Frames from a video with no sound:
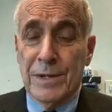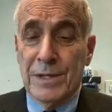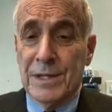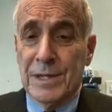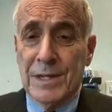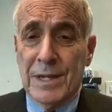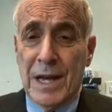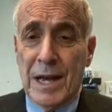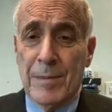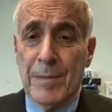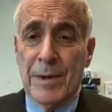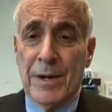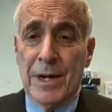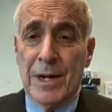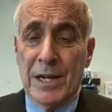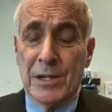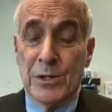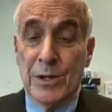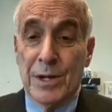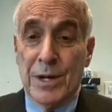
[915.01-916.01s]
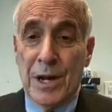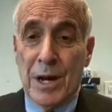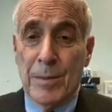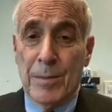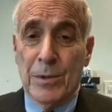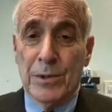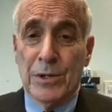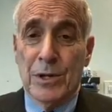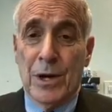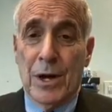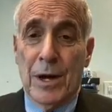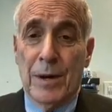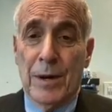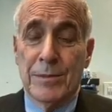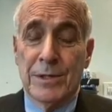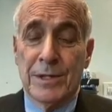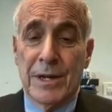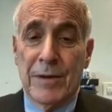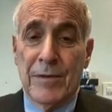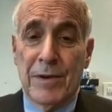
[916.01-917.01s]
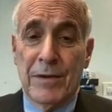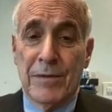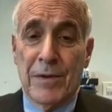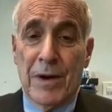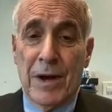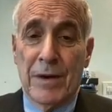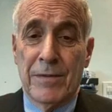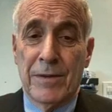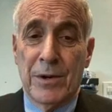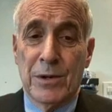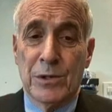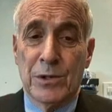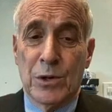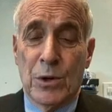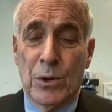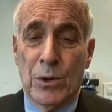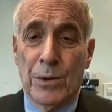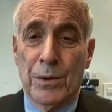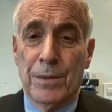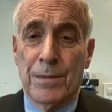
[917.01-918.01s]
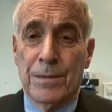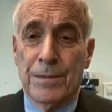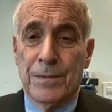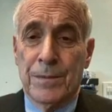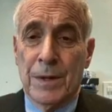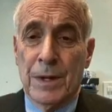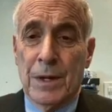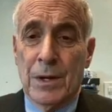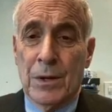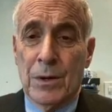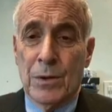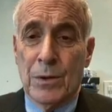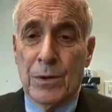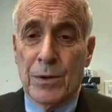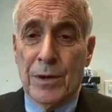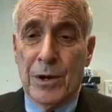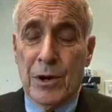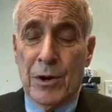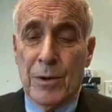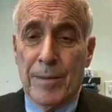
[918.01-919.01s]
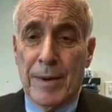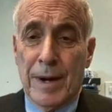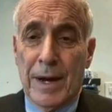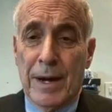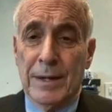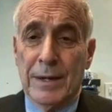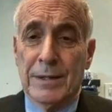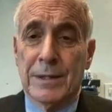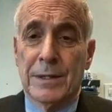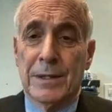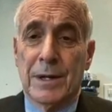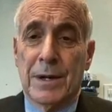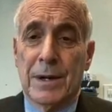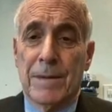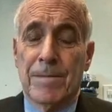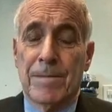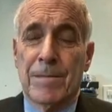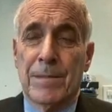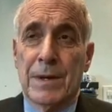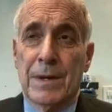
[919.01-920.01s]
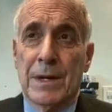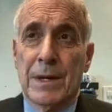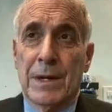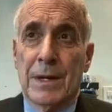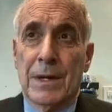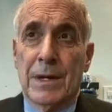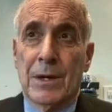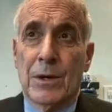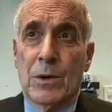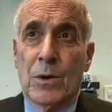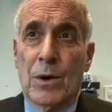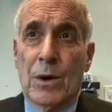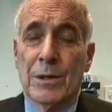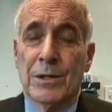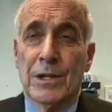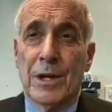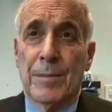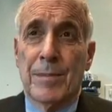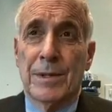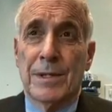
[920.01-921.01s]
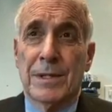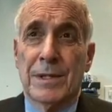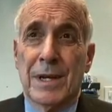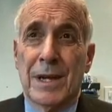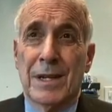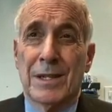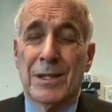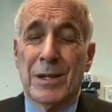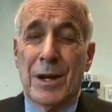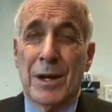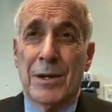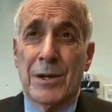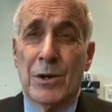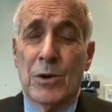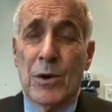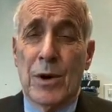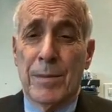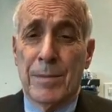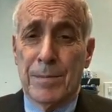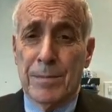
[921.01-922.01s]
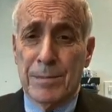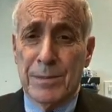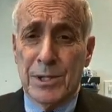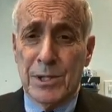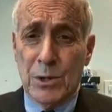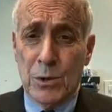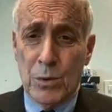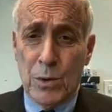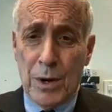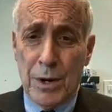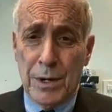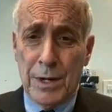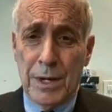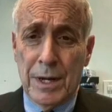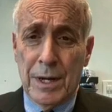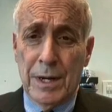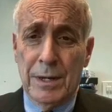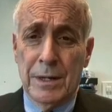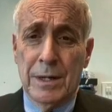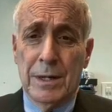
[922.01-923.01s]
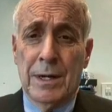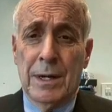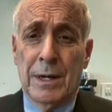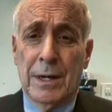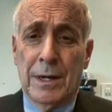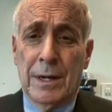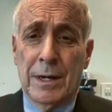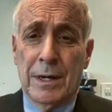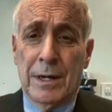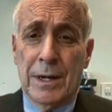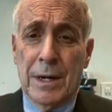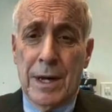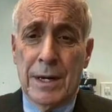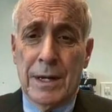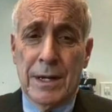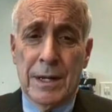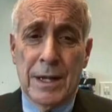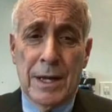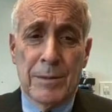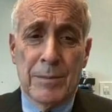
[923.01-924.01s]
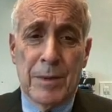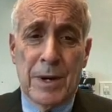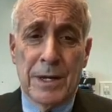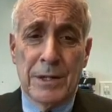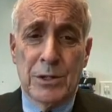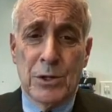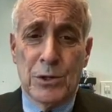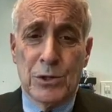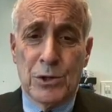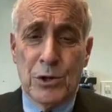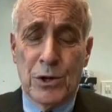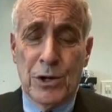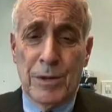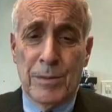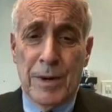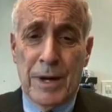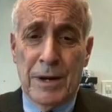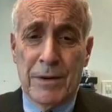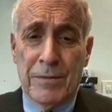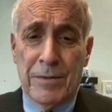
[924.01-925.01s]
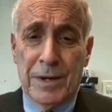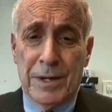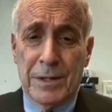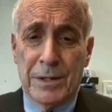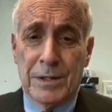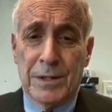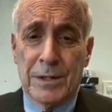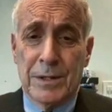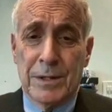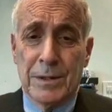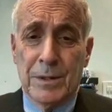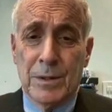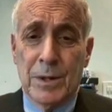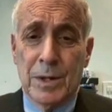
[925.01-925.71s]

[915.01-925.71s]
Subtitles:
This has happened actually a couple times, 75 years old or thereabouts, calls up and says, I'm still working. Can I collect my Social Security benefits?